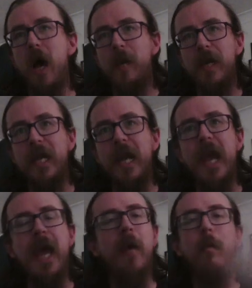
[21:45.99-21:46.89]
up in the
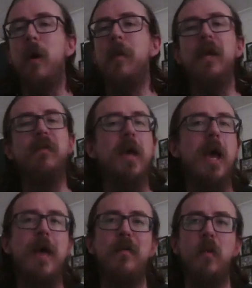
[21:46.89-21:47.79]
air moment if there
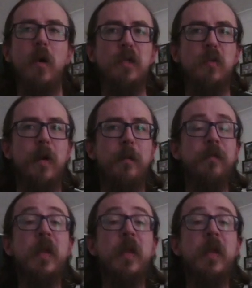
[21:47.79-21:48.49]
ever was one.